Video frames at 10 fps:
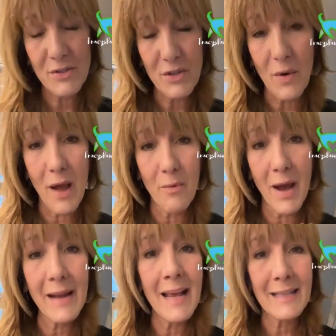So I
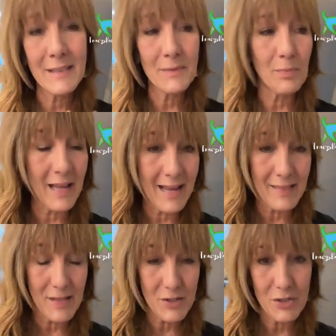want to
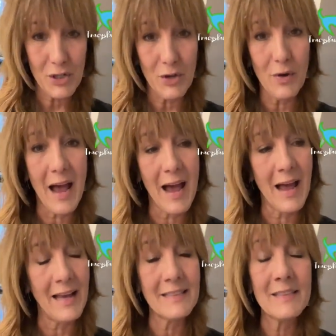explain this to you
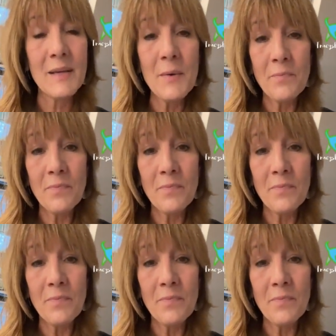guys.